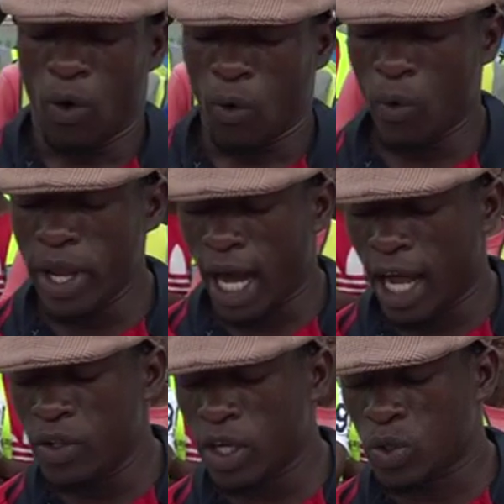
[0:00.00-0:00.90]
We are
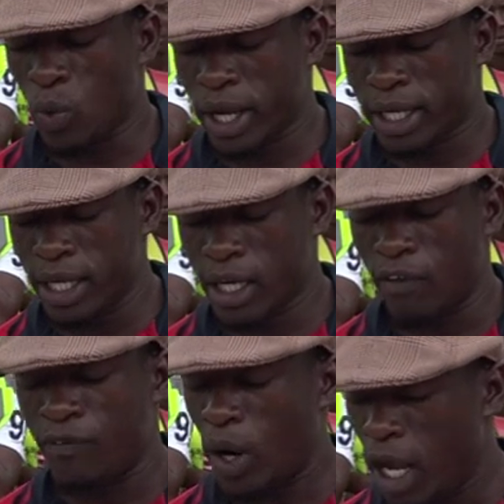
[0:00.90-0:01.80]
not working
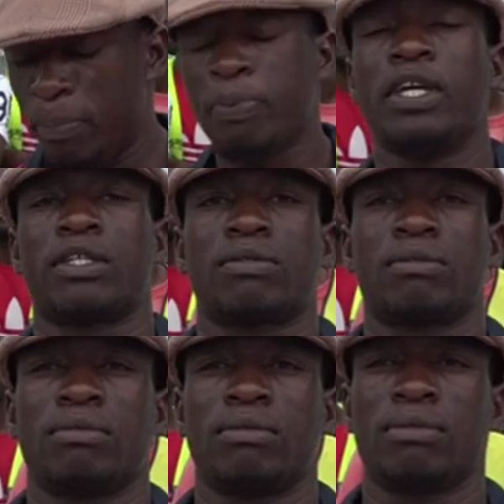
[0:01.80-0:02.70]
for APS,
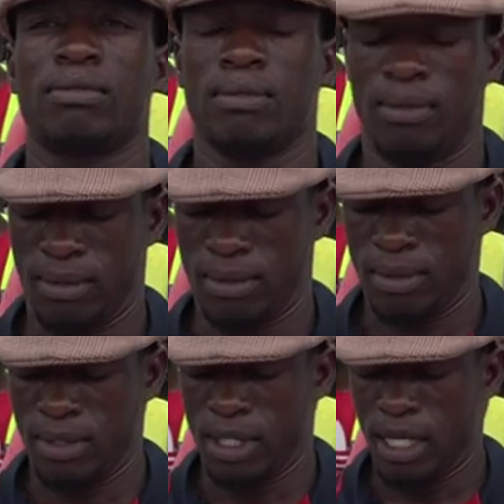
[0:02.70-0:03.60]

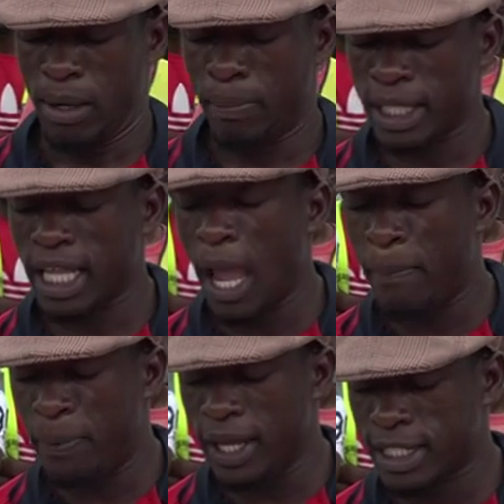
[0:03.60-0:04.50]
but
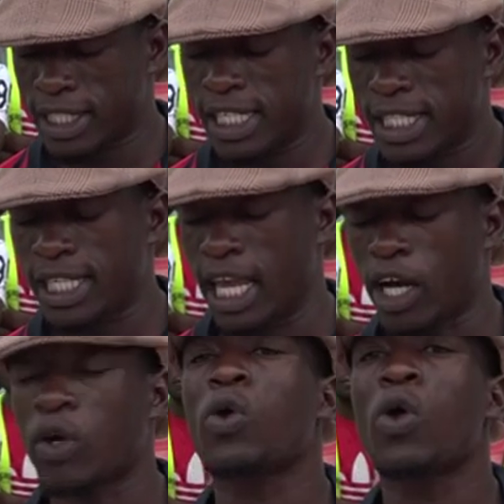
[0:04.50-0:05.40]
APS is a
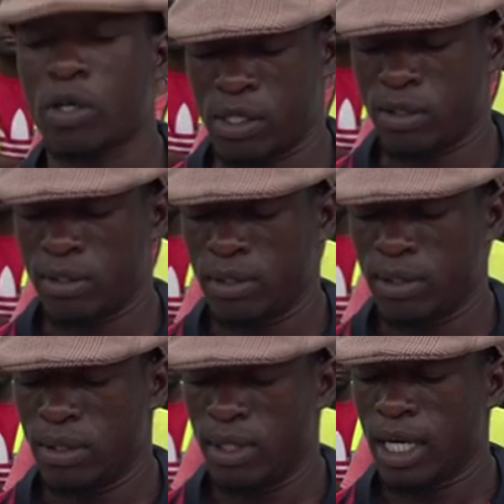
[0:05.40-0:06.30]
crook
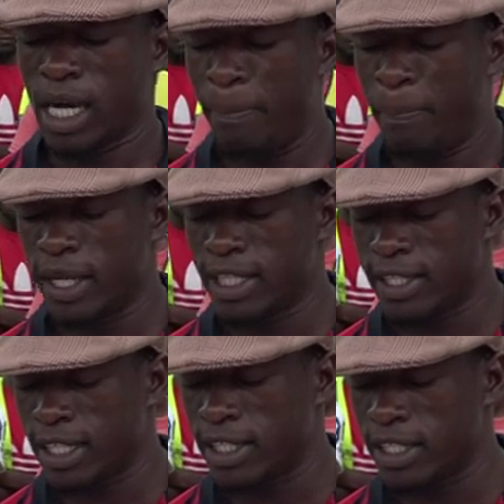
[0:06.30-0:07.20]
company
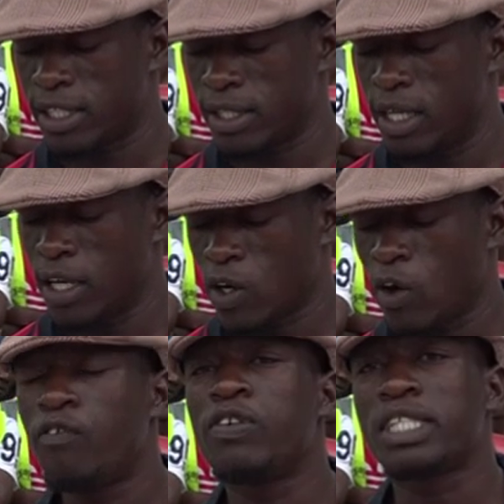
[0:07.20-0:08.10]
that is
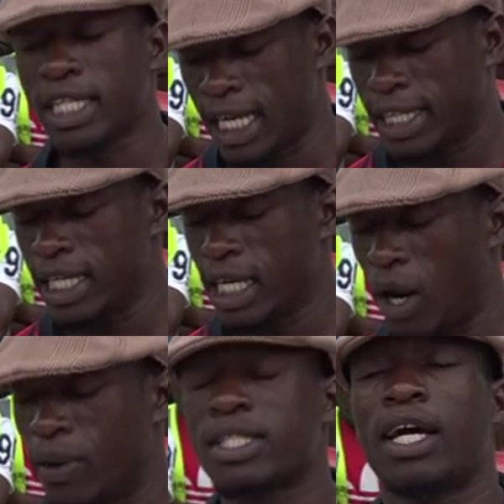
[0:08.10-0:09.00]
confiscating our
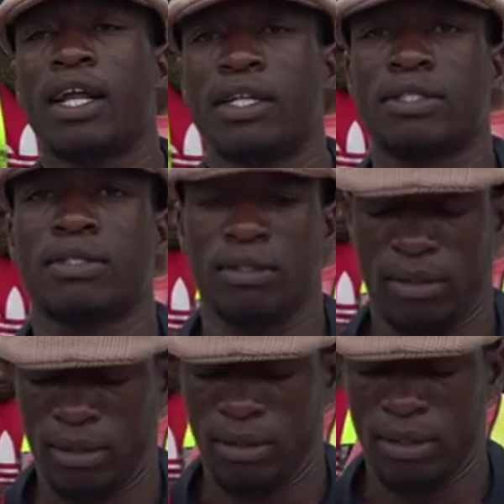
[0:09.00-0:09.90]
salaries.
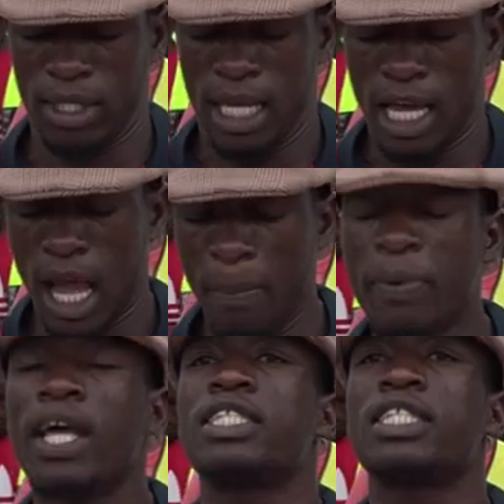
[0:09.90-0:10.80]

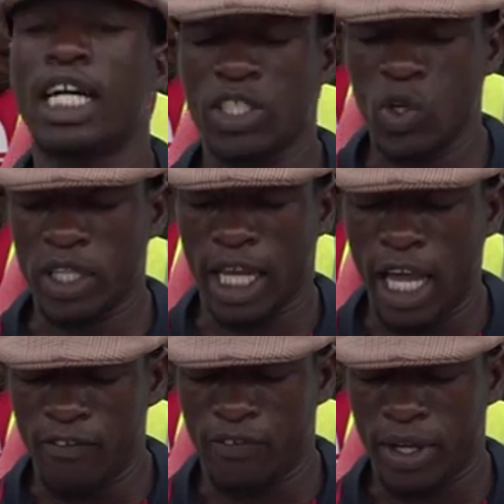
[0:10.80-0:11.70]
APS does not have
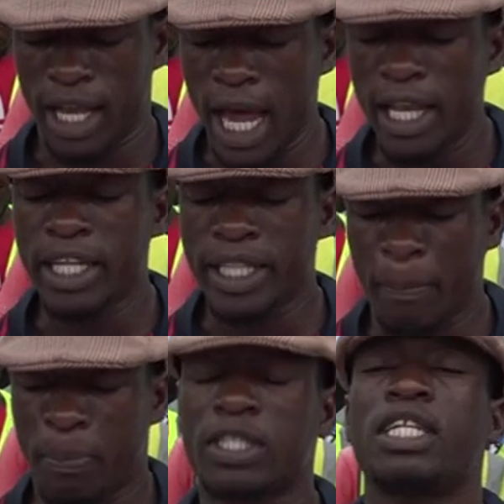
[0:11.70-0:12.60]
any
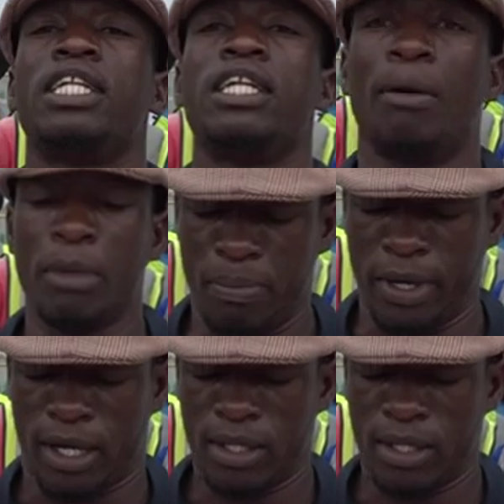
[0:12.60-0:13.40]
depot in Namibia,